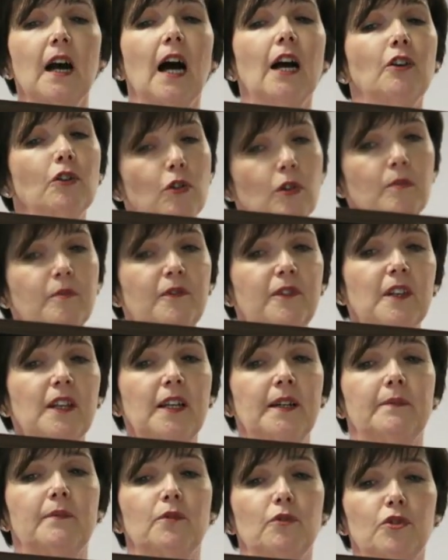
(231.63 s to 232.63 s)
And
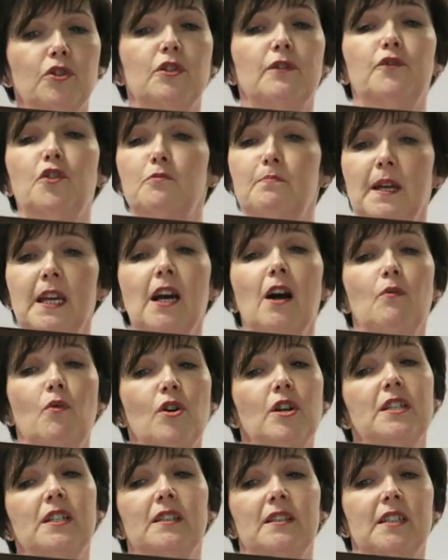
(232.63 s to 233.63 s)
hopefully, those of you being
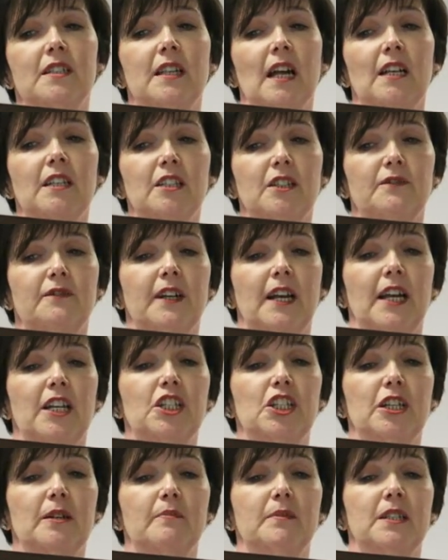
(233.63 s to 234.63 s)
awarded the Standard for
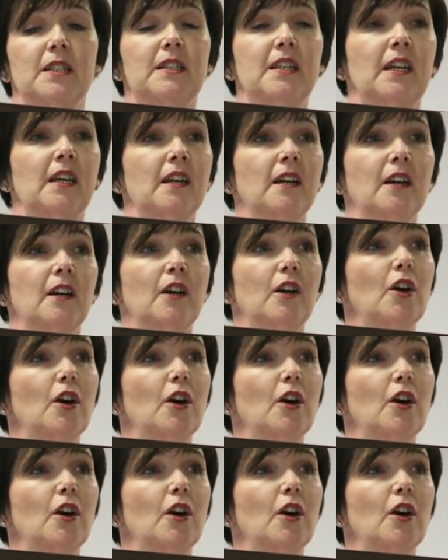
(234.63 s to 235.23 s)
Headship today